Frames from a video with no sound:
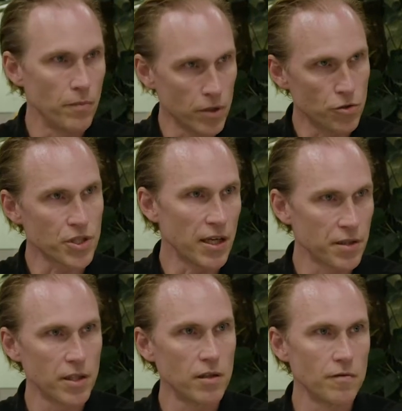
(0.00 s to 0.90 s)

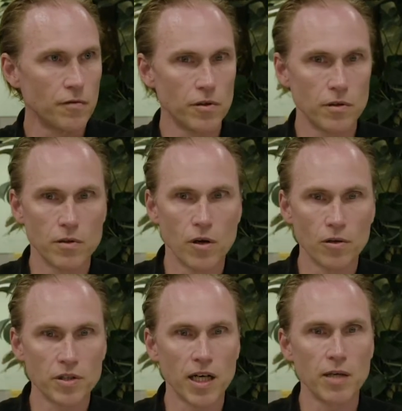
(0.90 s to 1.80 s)
society for a
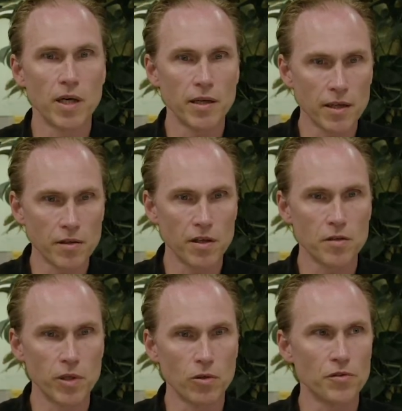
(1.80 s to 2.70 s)
long time, and that is
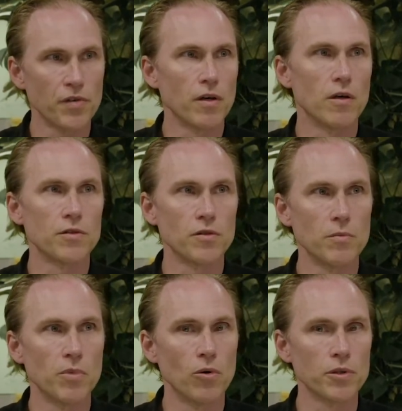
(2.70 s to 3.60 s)
because they are so
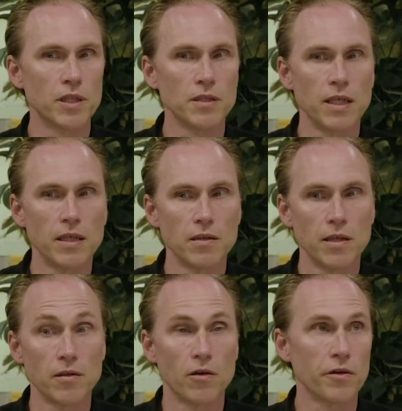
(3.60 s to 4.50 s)
important
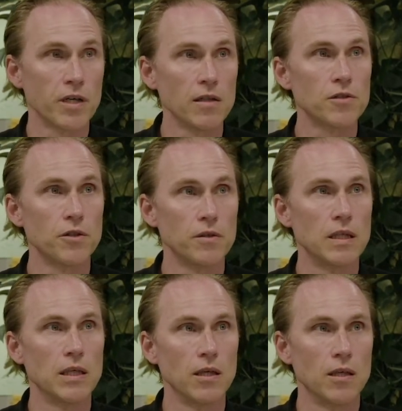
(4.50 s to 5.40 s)
in agriculture
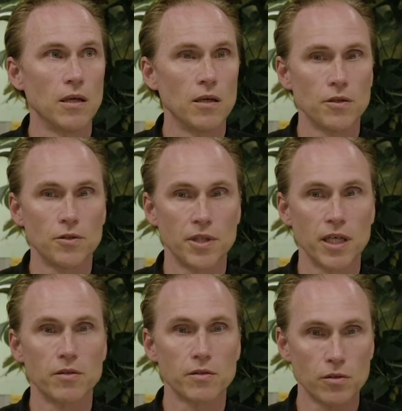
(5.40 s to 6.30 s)
to
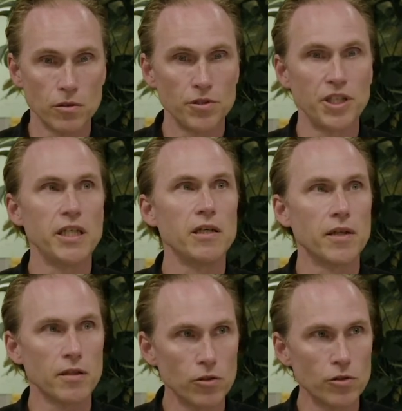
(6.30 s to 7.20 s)
get good yield
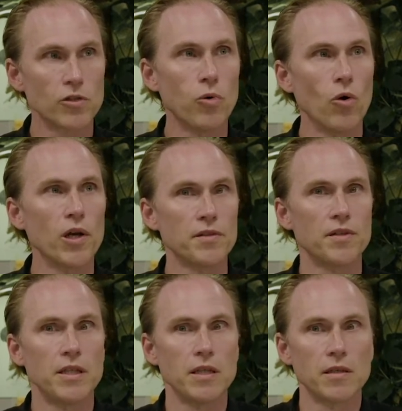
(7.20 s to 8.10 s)
and good
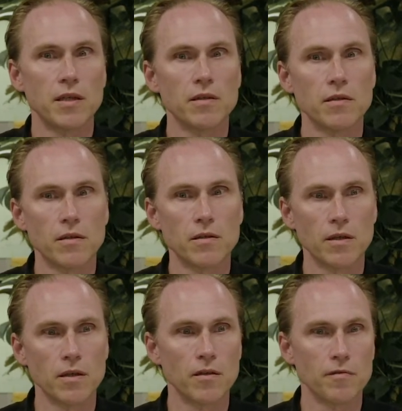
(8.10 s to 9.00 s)
quality in
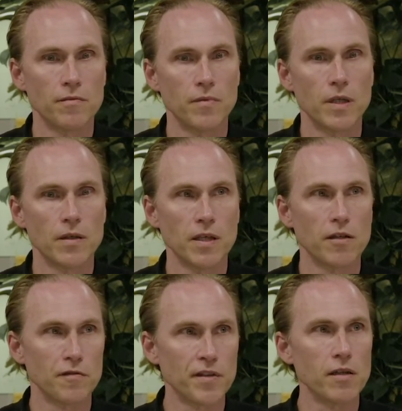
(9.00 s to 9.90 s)

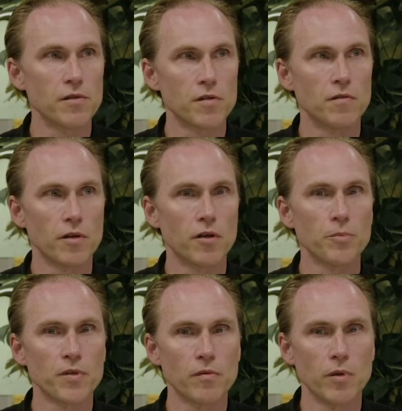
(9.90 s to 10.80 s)
the fields, the
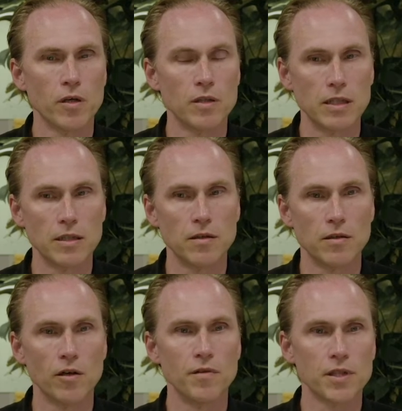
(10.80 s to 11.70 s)
crops that we are
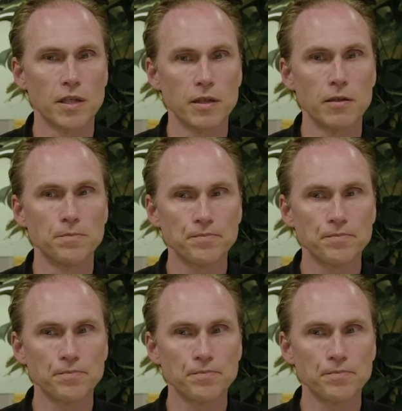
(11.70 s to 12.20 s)
harvesting there.